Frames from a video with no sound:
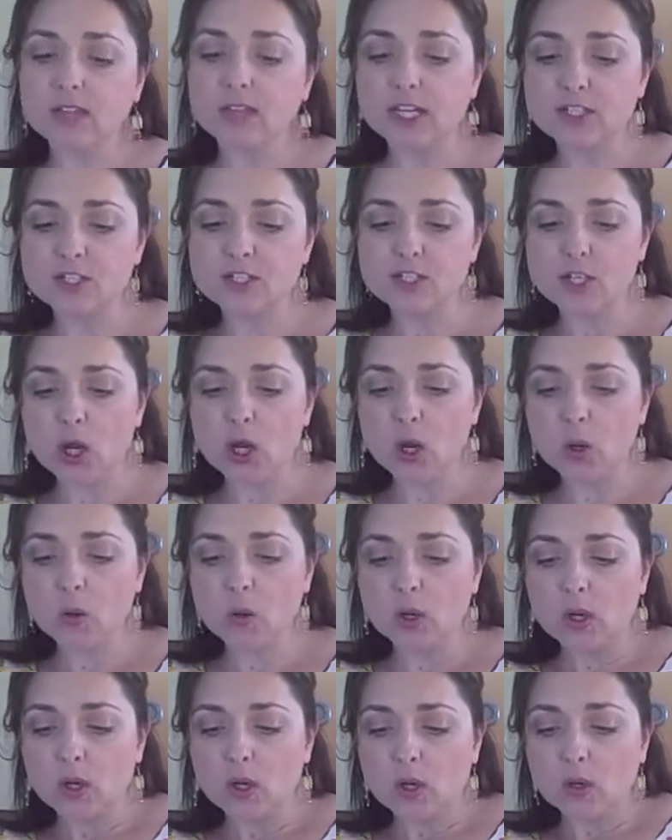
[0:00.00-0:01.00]
And
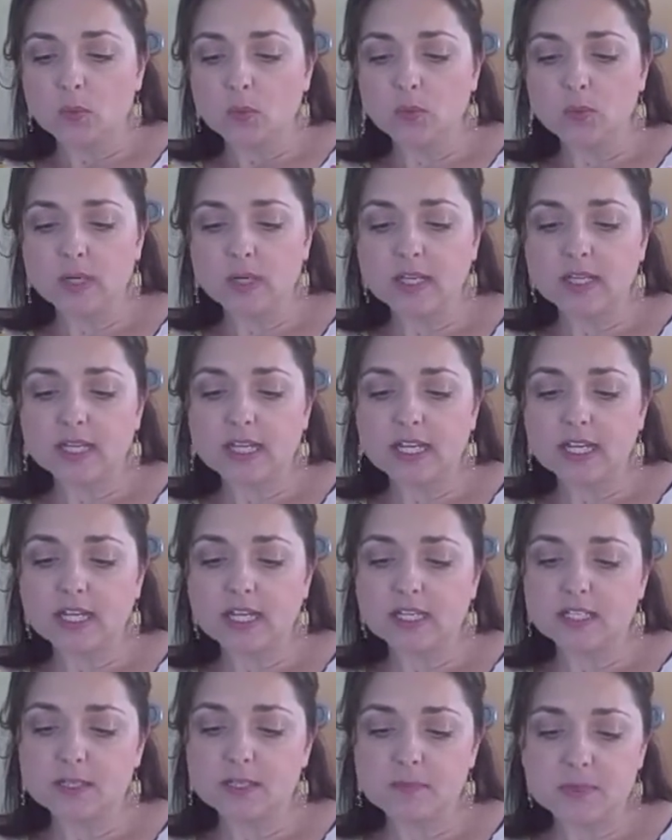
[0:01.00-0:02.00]
so
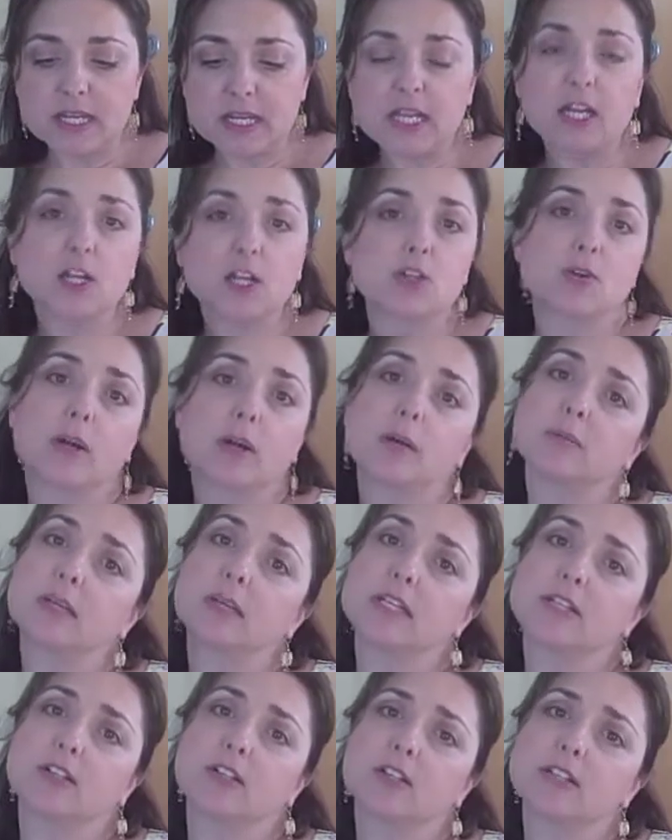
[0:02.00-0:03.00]
really, to me, a
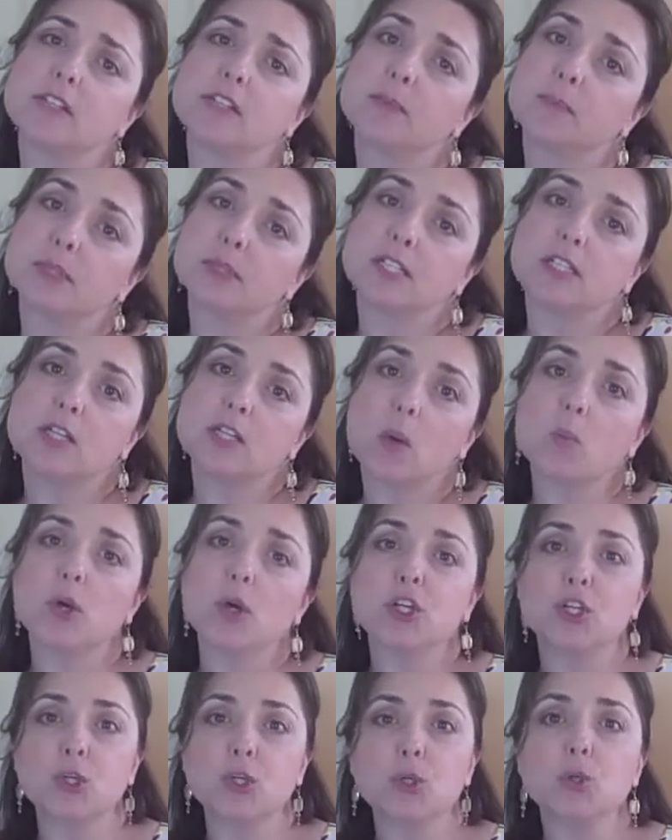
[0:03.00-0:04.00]
trailblazer is simply
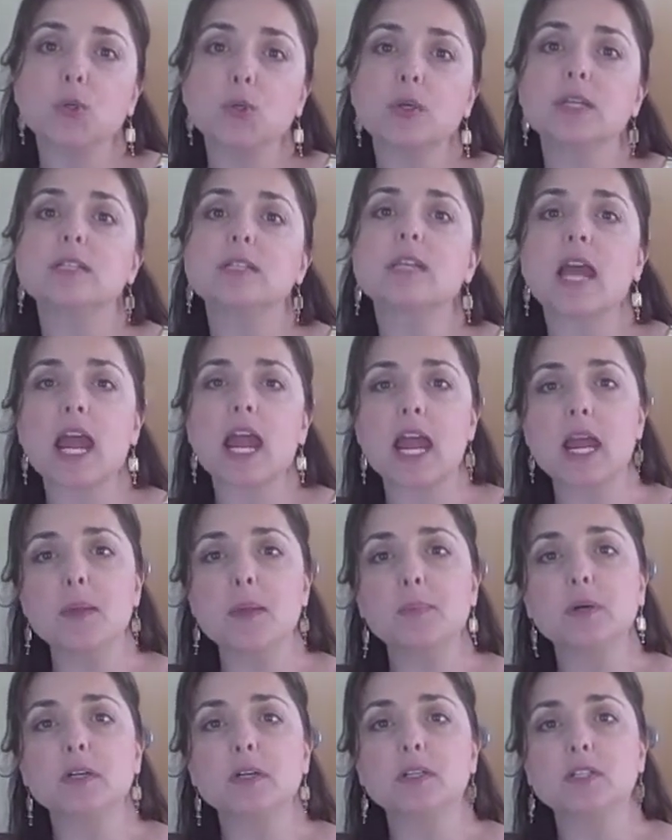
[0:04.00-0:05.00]
someone who is
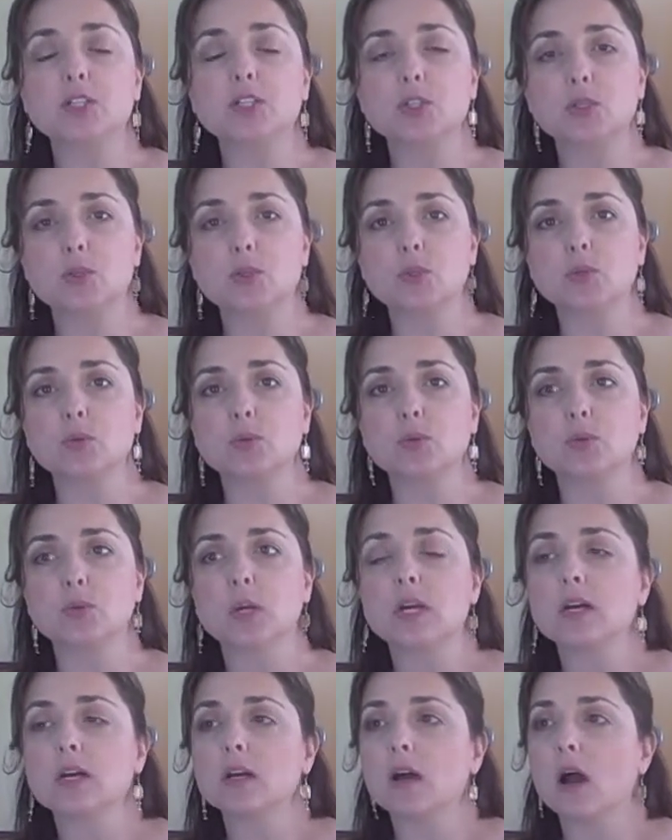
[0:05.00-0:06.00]
able to,
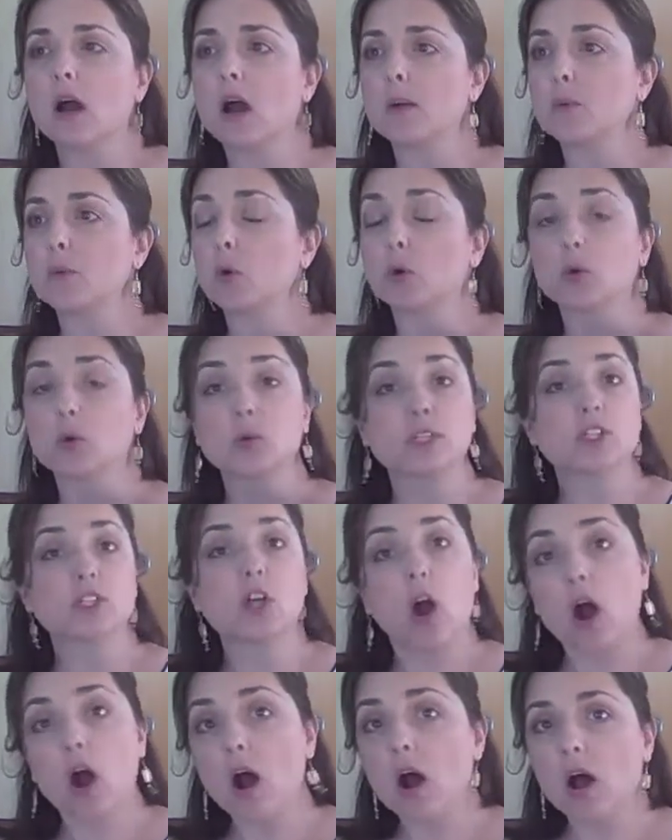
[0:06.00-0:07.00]
or who is
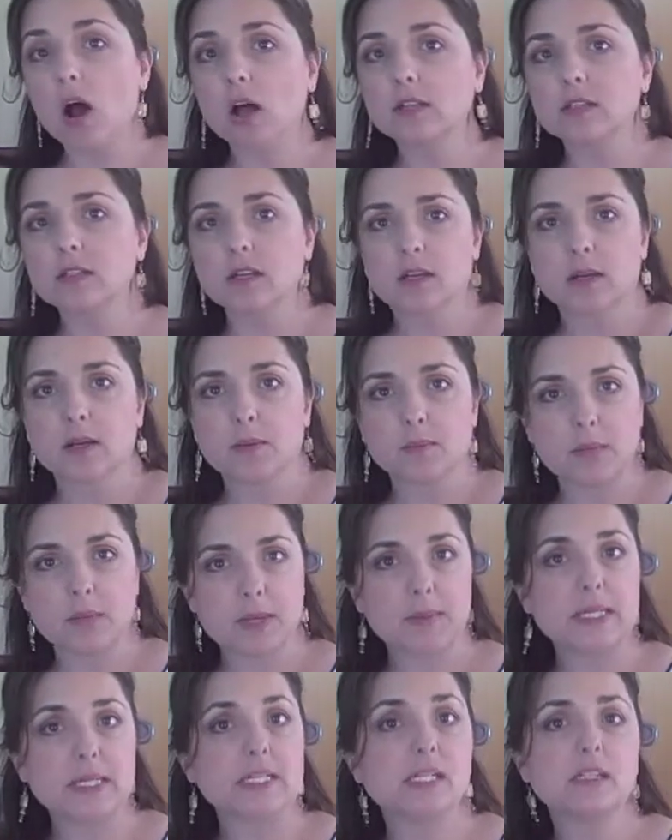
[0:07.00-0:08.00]
called
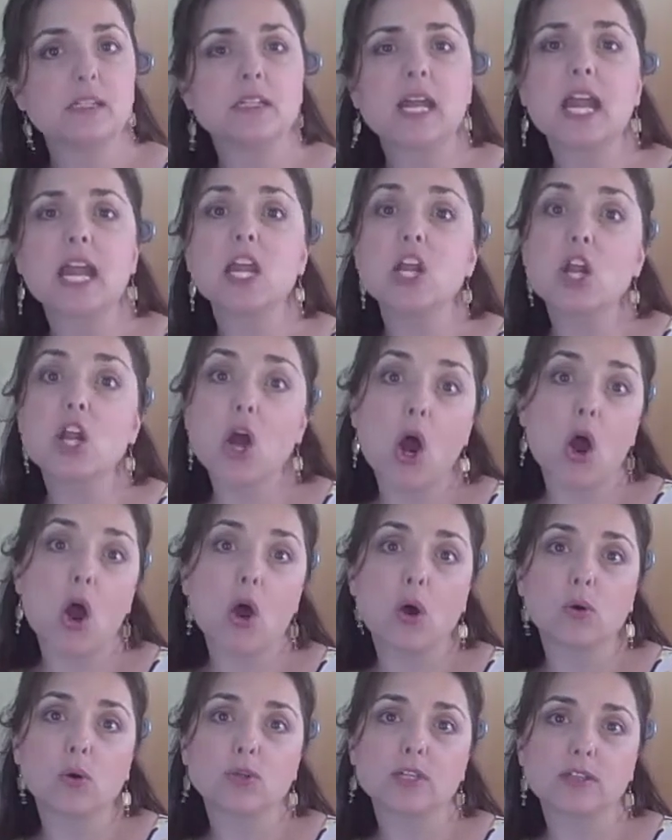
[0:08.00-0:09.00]
maybe to say
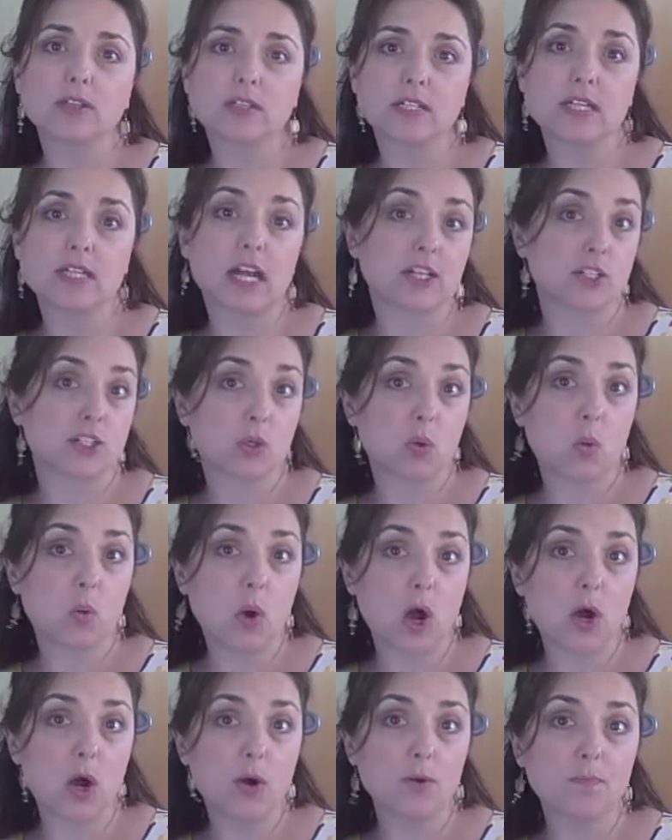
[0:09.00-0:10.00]
no to the status
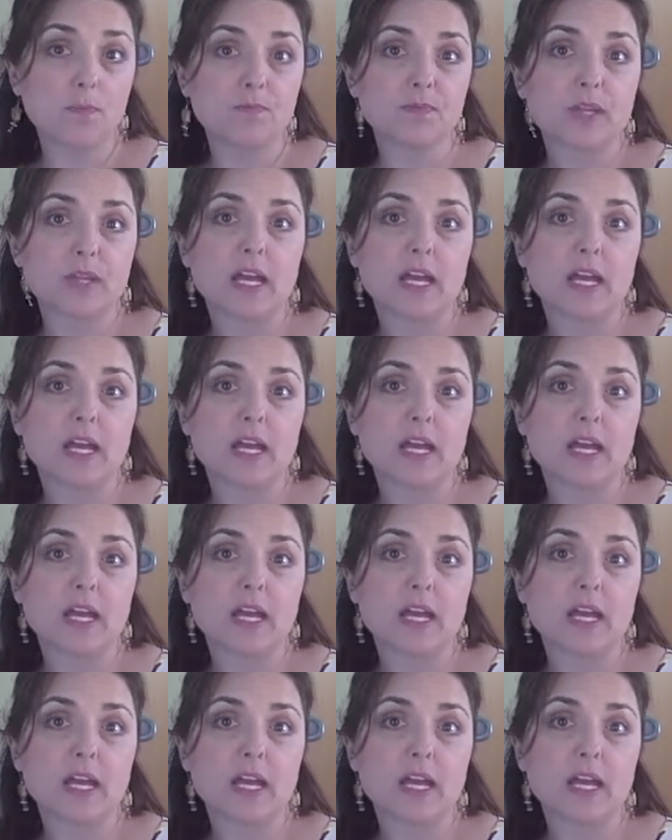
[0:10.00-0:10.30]
quo